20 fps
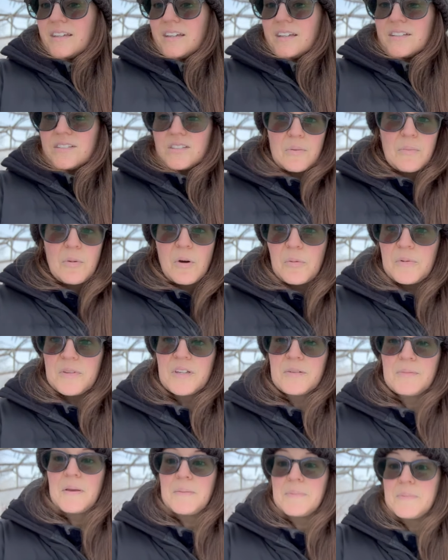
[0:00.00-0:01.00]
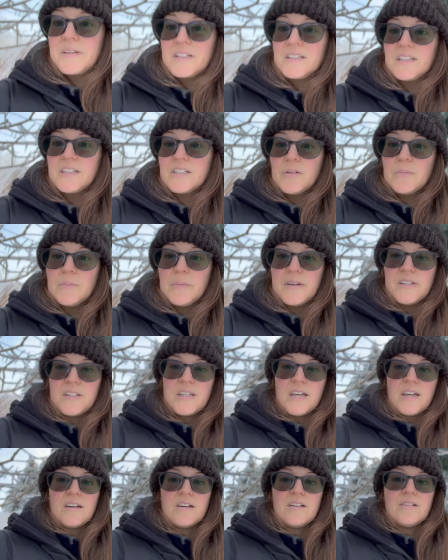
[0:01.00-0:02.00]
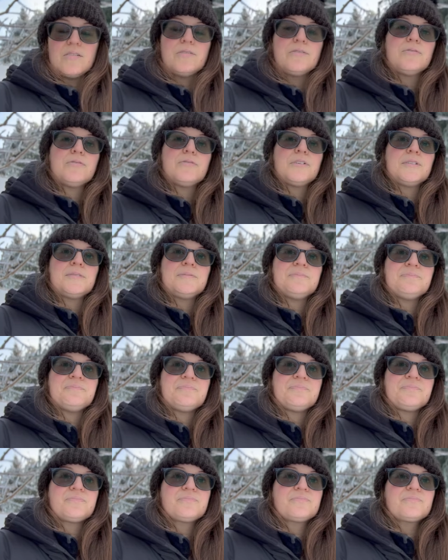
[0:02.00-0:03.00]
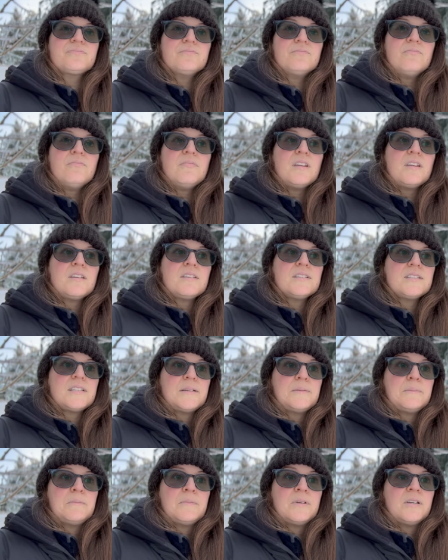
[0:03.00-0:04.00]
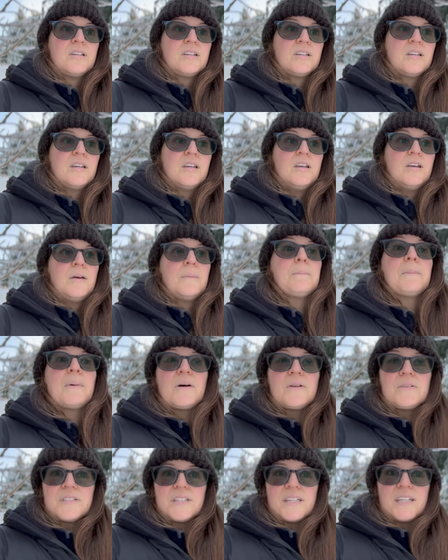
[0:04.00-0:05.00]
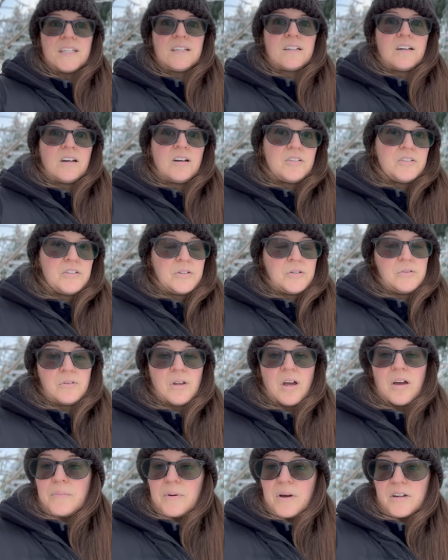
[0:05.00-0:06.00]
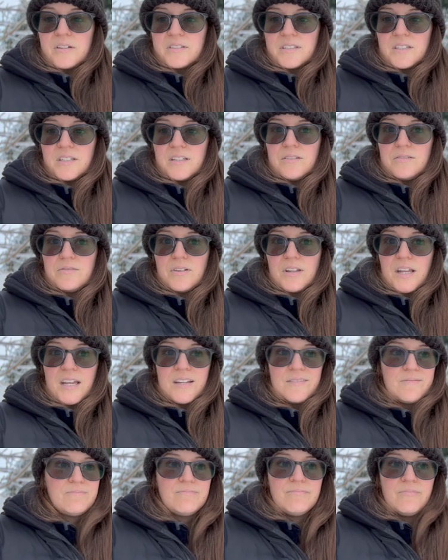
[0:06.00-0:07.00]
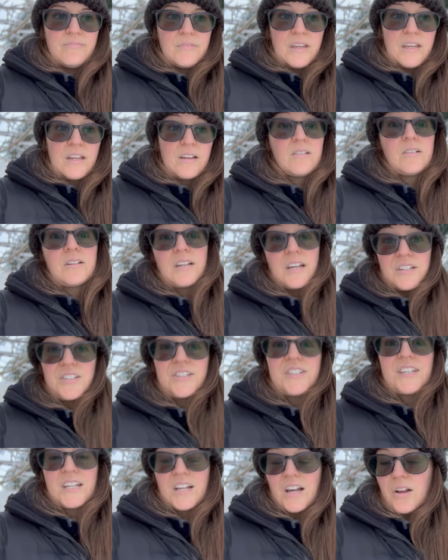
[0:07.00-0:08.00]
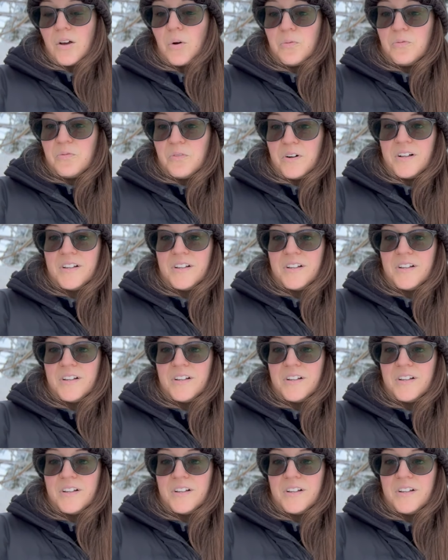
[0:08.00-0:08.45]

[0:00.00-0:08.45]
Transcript: So I'm hoping there might be a little bit of some melting, although not positive, and I, oh, I should say not hopeful.